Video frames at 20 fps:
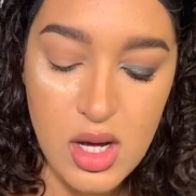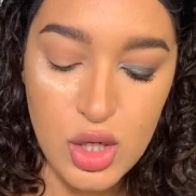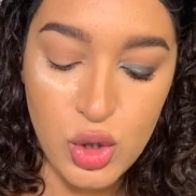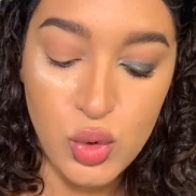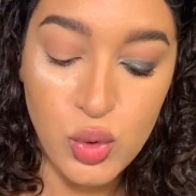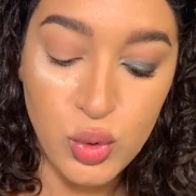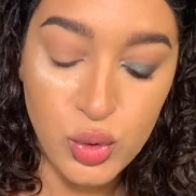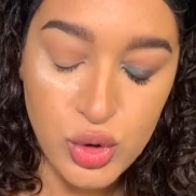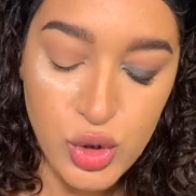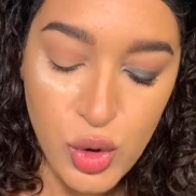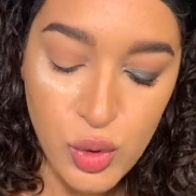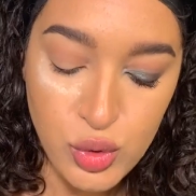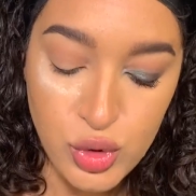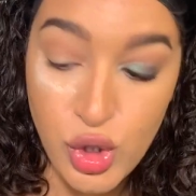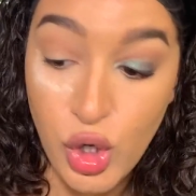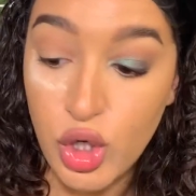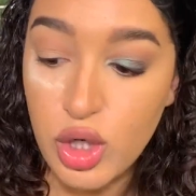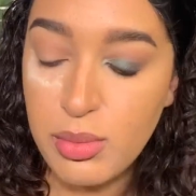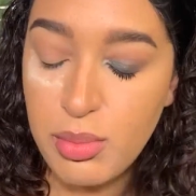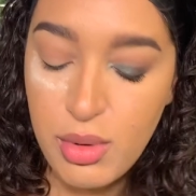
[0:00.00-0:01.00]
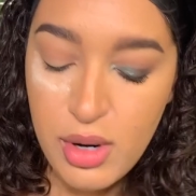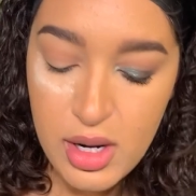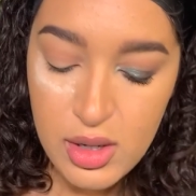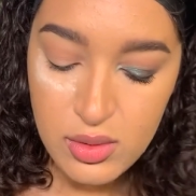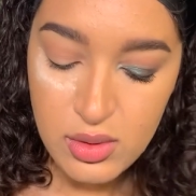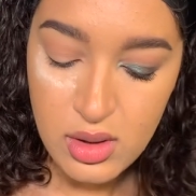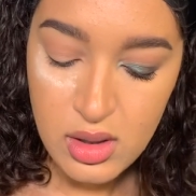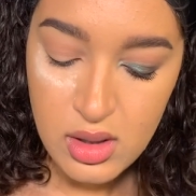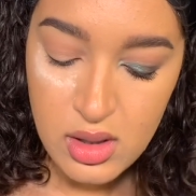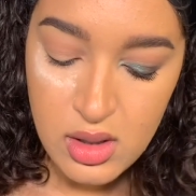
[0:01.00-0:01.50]
cool tone dark
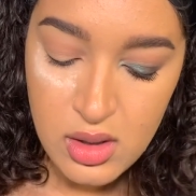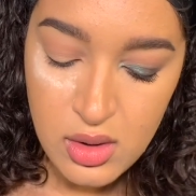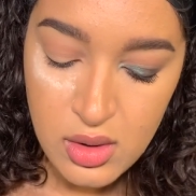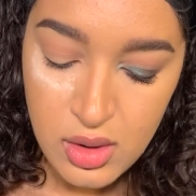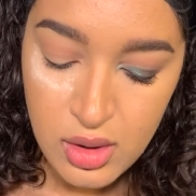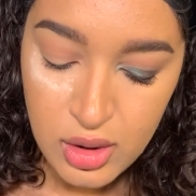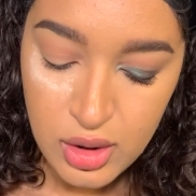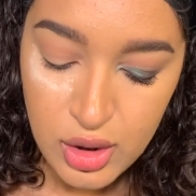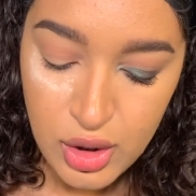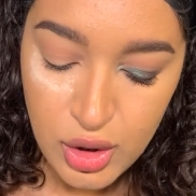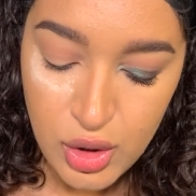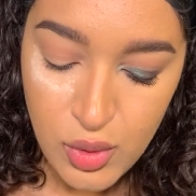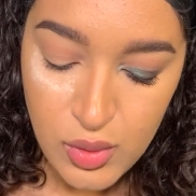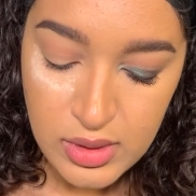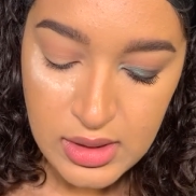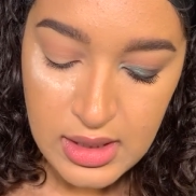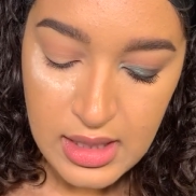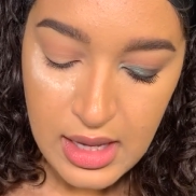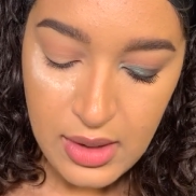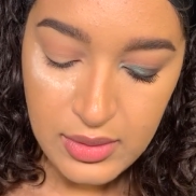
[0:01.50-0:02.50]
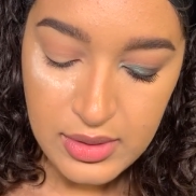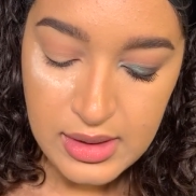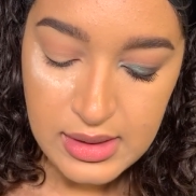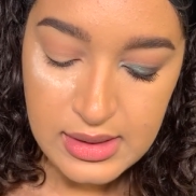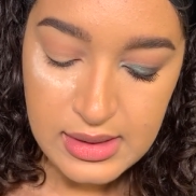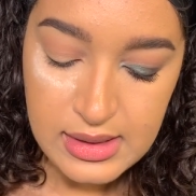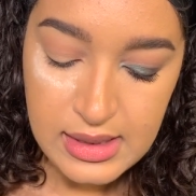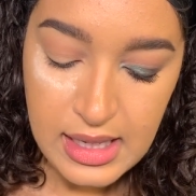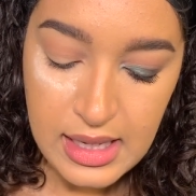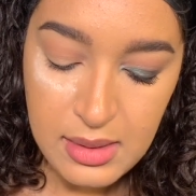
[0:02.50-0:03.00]
brown. I'm gonna go into that with the
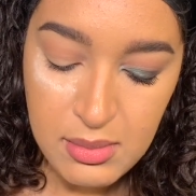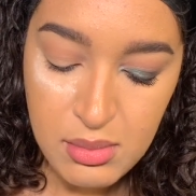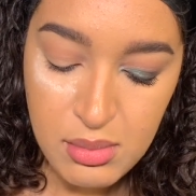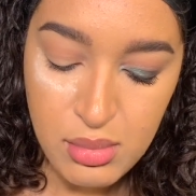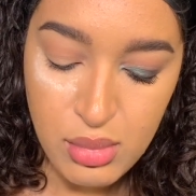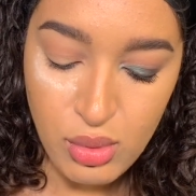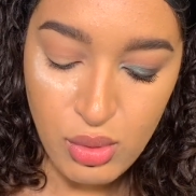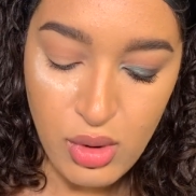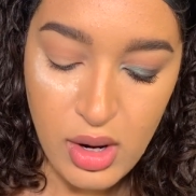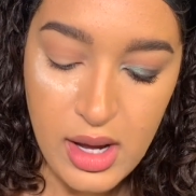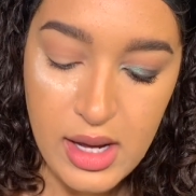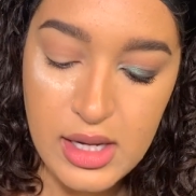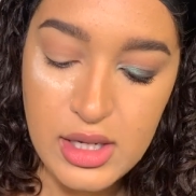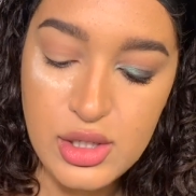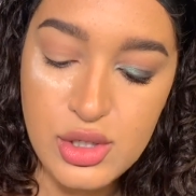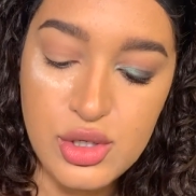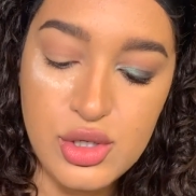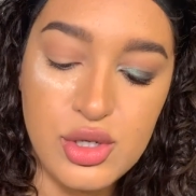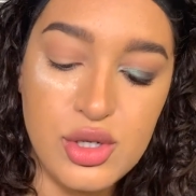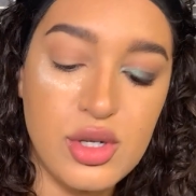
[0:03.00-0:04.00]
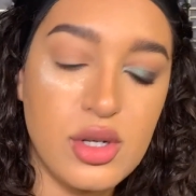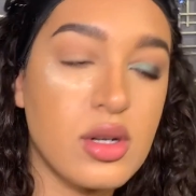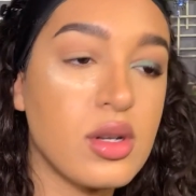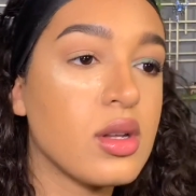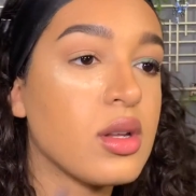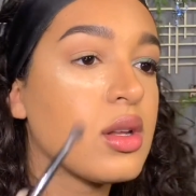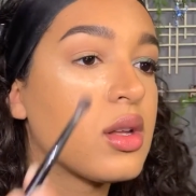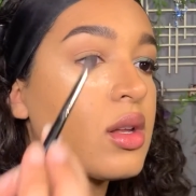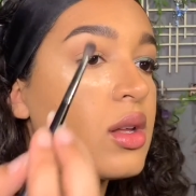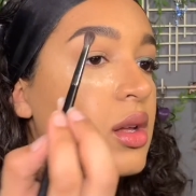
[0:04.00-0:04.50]
same brush.
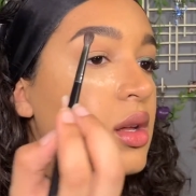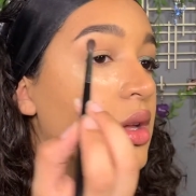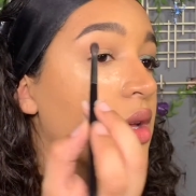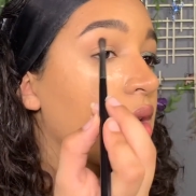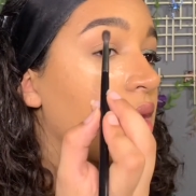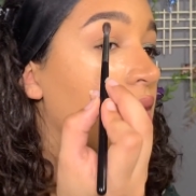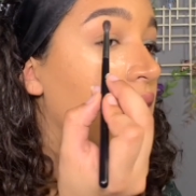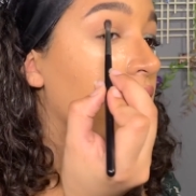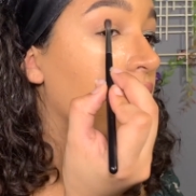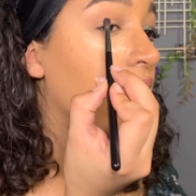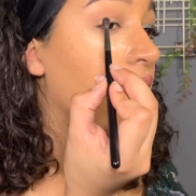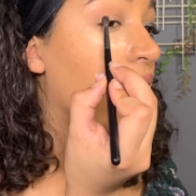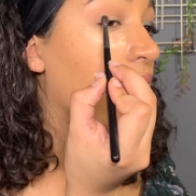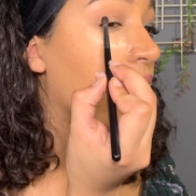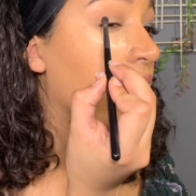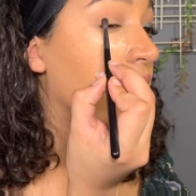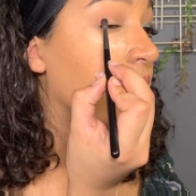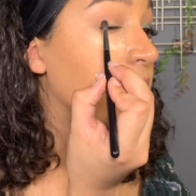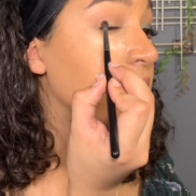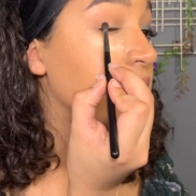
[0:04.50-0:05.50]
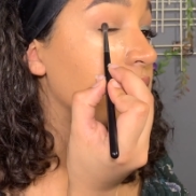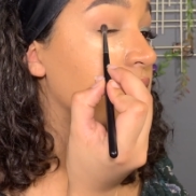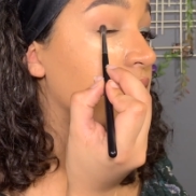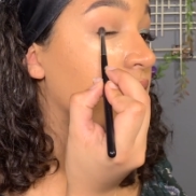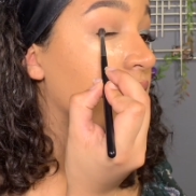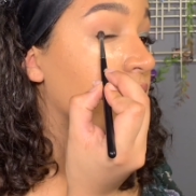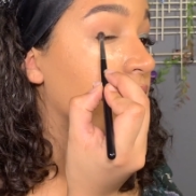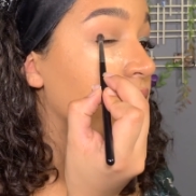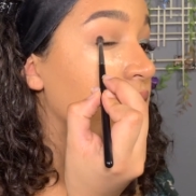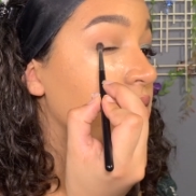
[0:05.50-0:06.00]
And I'm just
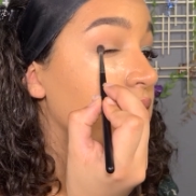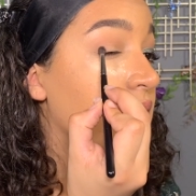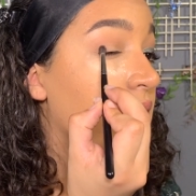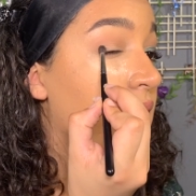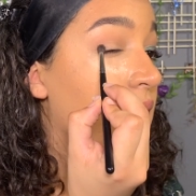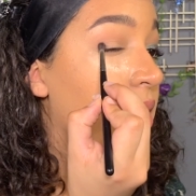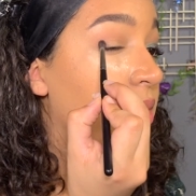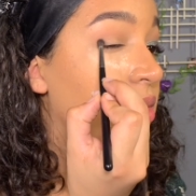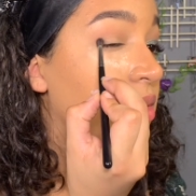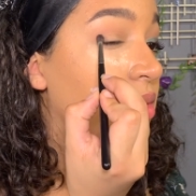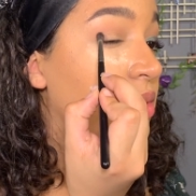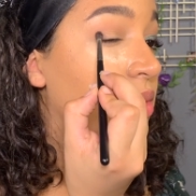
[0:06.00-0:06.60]
gonna go into the outer